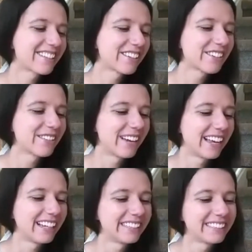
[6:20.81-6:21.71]
took
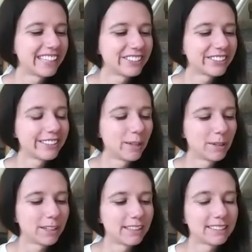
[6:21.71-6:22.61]
away essential
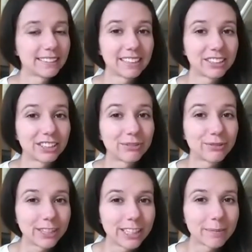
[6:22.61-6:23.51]
liberties such as
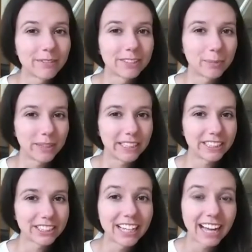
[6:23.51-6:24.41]
freedom of
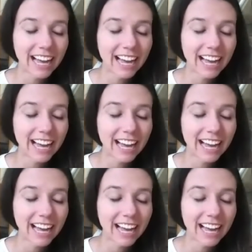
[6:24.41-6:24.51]
speech.